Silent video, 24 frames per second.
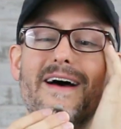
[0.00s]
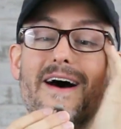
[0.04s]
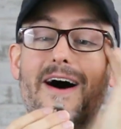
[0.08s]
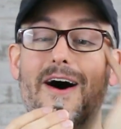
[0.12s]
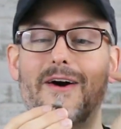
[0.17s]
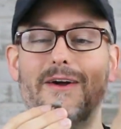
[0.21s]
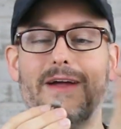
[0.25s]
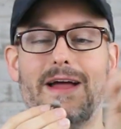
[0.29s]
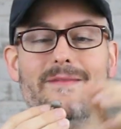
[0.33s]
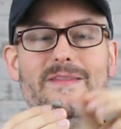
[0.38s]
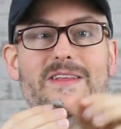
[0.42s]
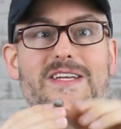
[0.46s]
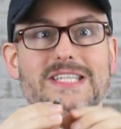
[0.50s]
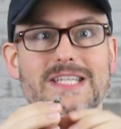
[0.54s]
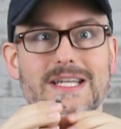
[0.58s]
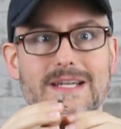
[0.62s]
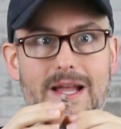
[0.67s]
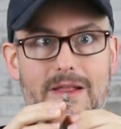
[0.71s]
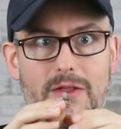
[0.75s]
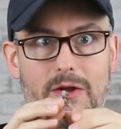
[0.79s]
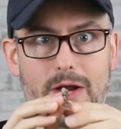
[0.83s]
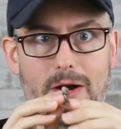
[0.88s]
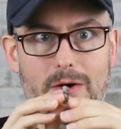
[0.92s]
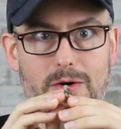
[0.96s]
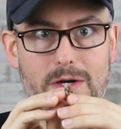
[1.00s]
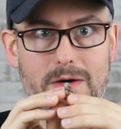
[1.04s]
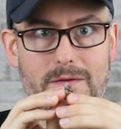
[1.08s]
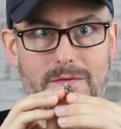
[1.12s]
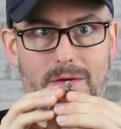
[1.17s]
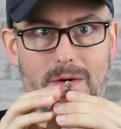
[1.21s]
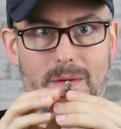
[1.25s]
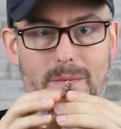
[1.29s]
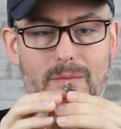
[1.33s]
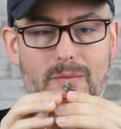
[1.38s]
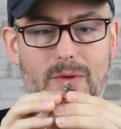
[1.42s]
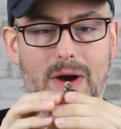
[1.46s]
Okay, this is another character
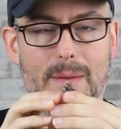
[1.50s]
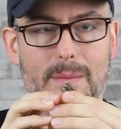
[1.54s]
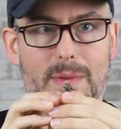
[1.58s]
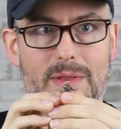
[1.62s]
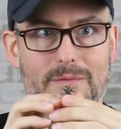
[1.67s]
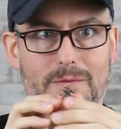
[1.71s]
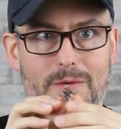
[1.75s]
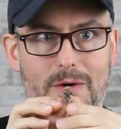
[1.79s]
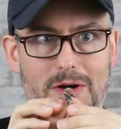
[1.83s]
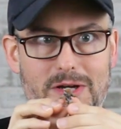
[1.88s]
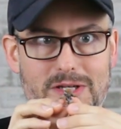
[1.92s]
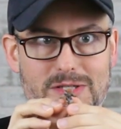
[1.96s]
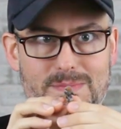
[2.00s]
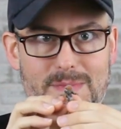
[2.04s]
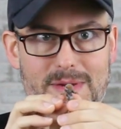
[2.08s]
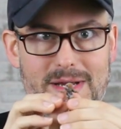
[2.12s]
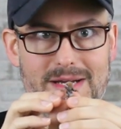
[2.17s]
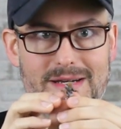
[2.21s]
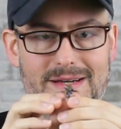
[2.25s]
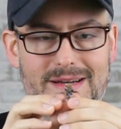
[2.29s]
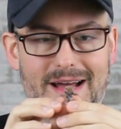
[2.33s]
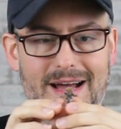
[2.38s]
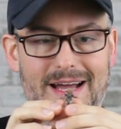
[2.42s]
from Rime of the Frostmaiden.